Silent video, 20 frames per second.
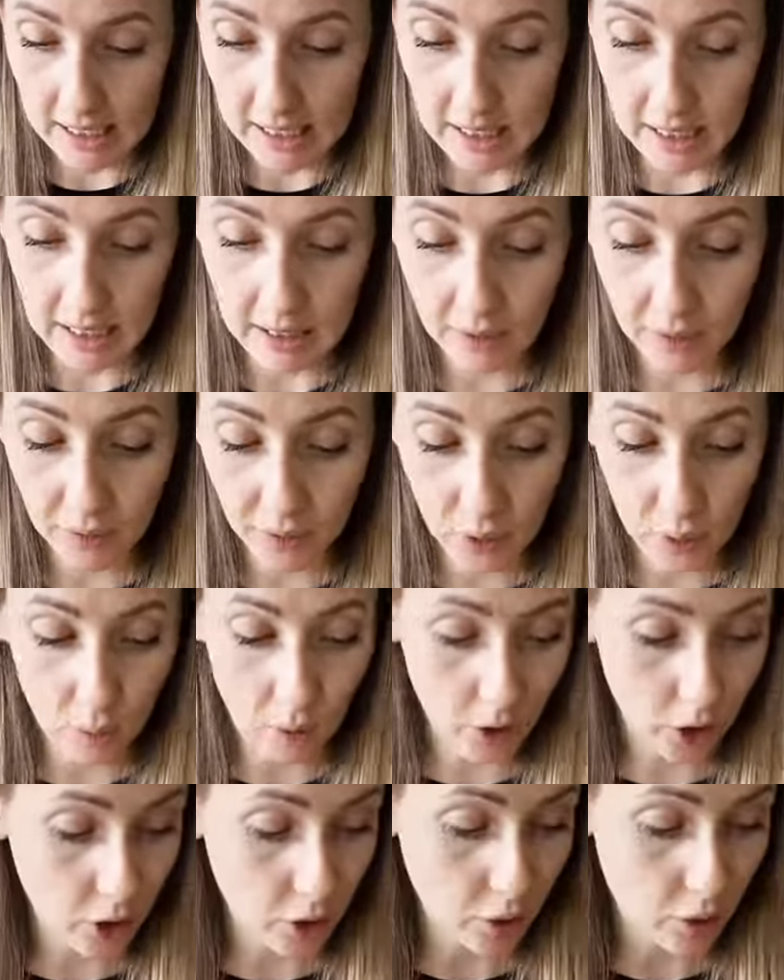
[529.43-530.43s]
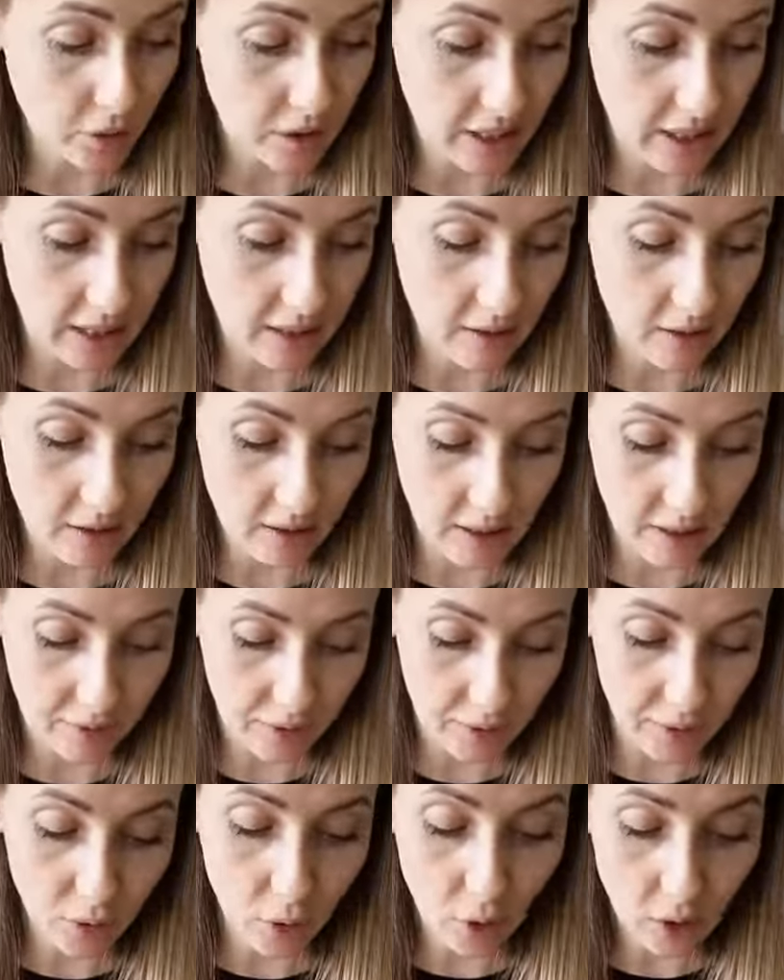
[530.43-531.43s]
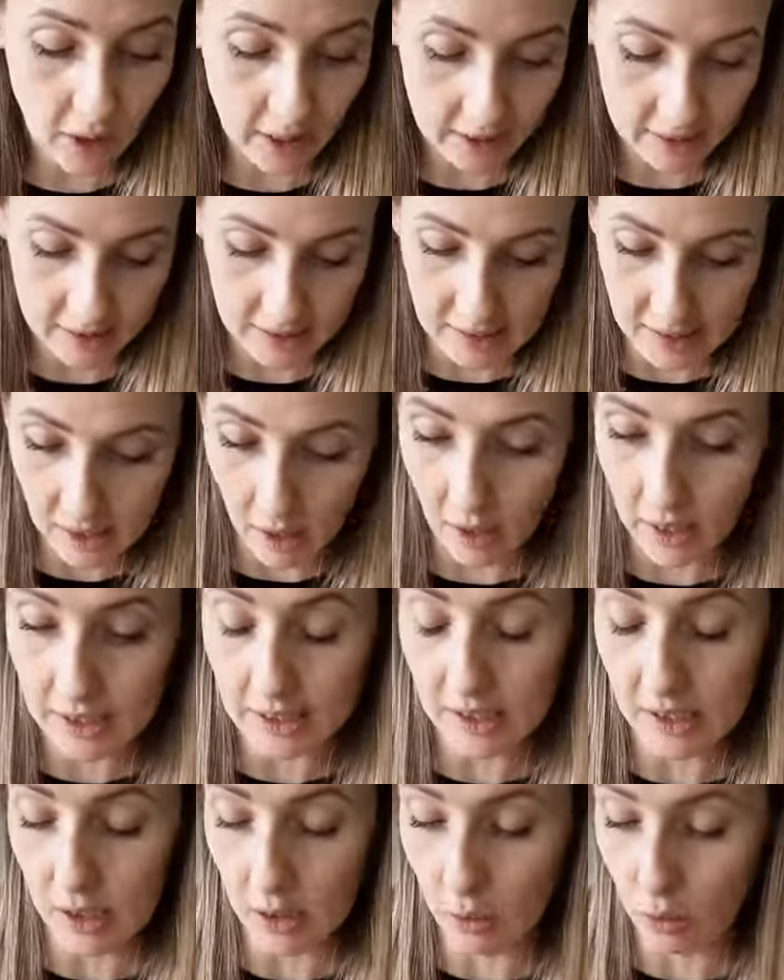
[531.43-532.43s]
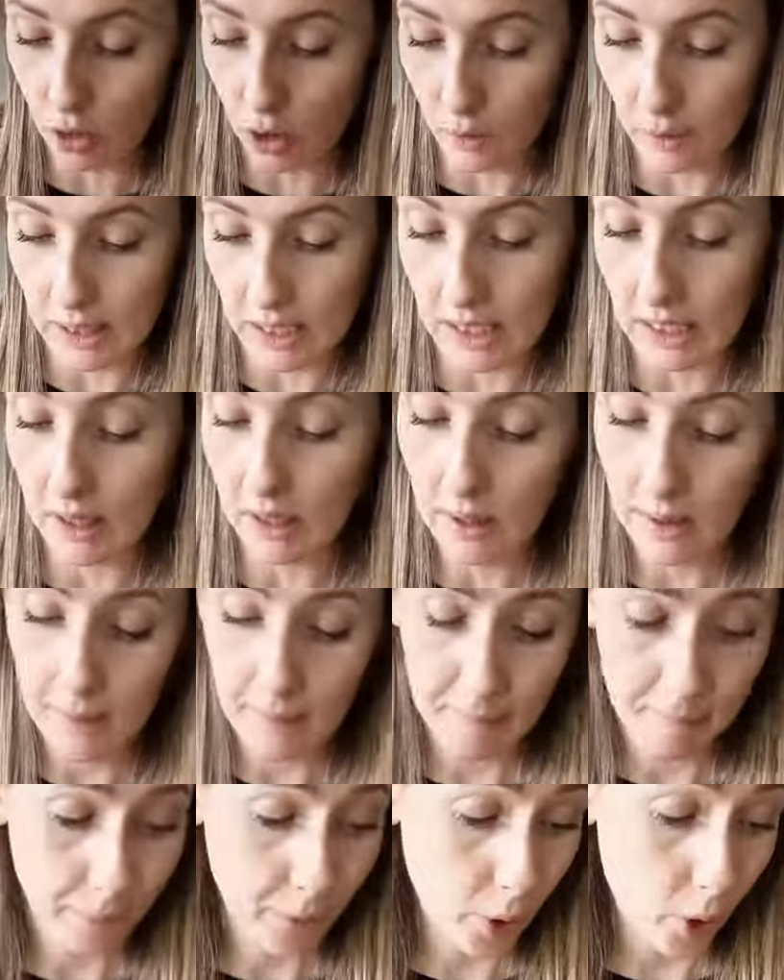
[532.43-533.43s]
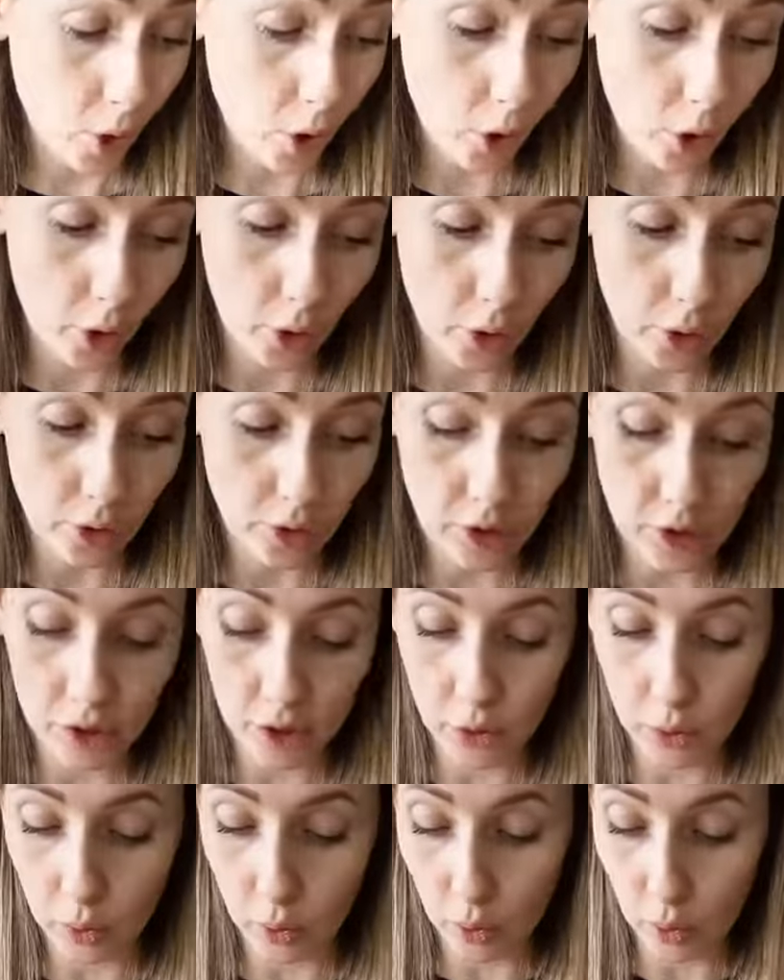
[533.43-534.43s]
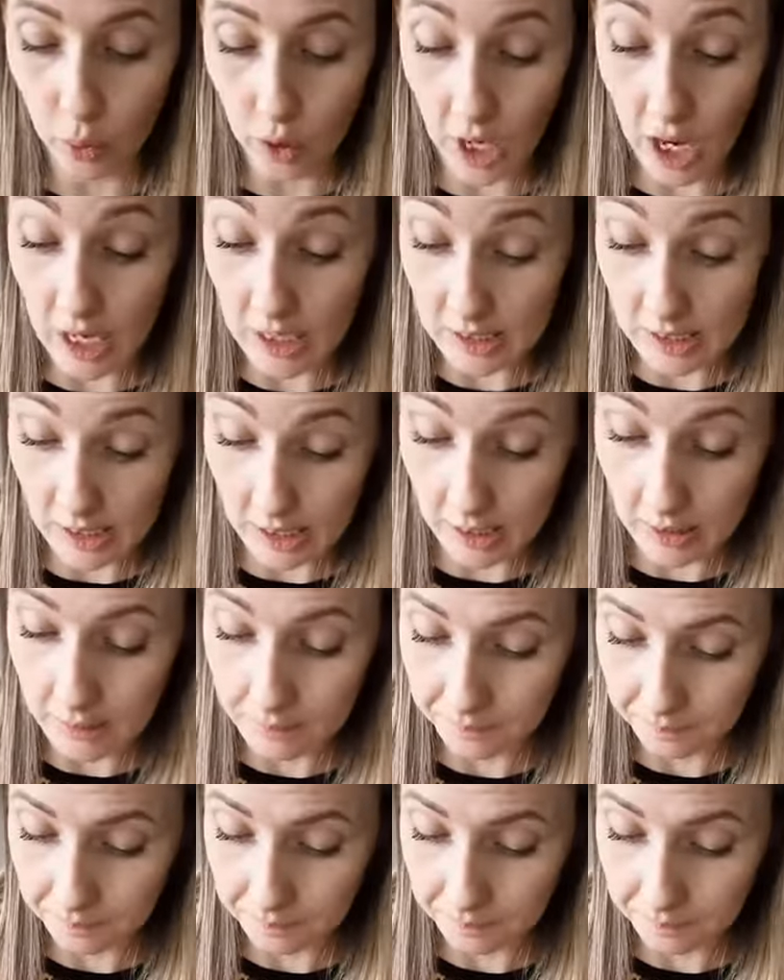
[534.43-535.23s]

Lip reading: if you are using, if you've got like designs that you're doing on your cutter,